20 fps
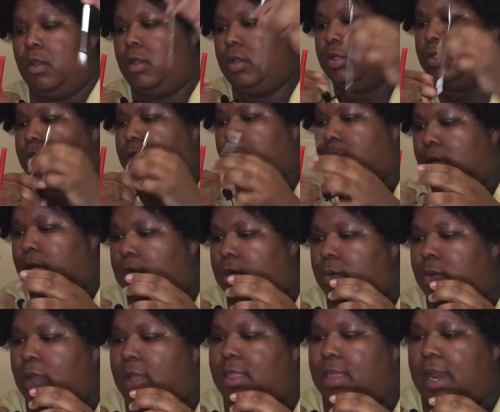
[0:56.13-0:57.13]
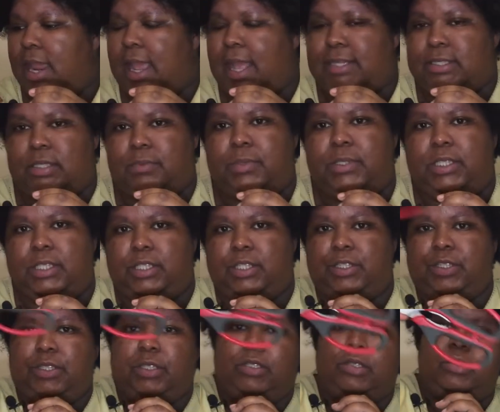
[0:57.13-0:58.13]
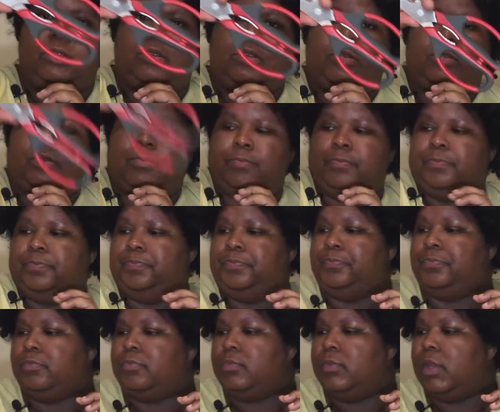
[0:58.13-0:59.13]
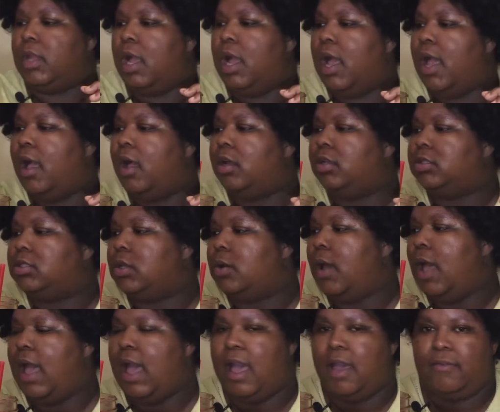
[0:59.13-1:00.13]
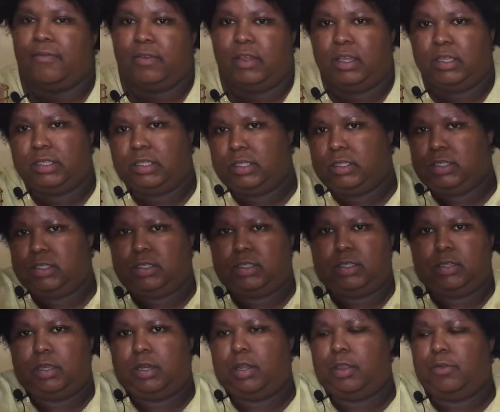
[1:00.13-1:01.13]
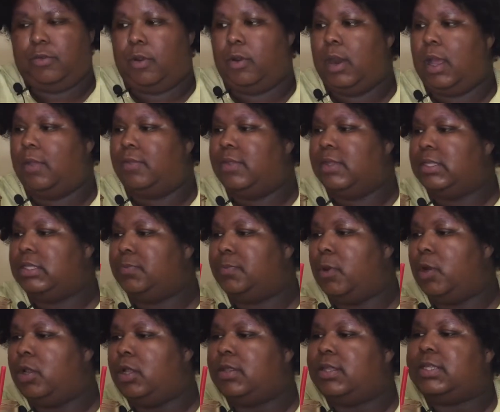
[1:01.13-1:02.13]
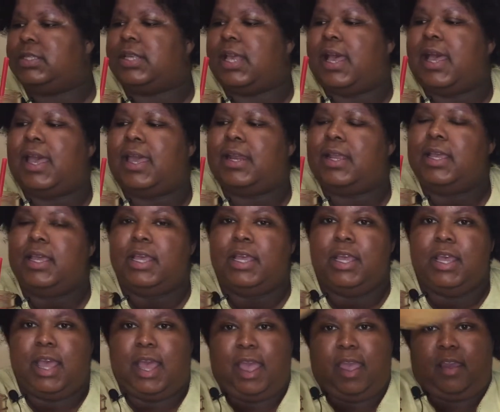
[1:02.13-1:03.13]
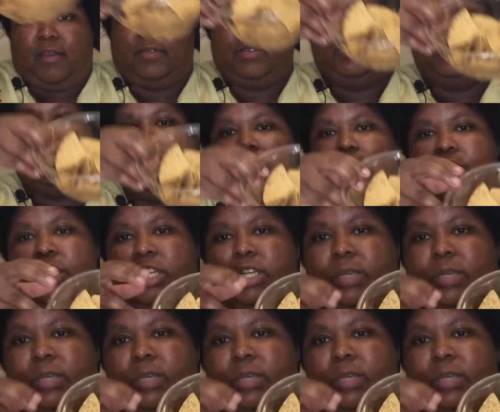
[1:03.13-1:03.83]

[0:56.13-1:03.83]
So cute. And then I got some scissors. I also have, just going to throw it out in this bowl on the side. I have some tortilla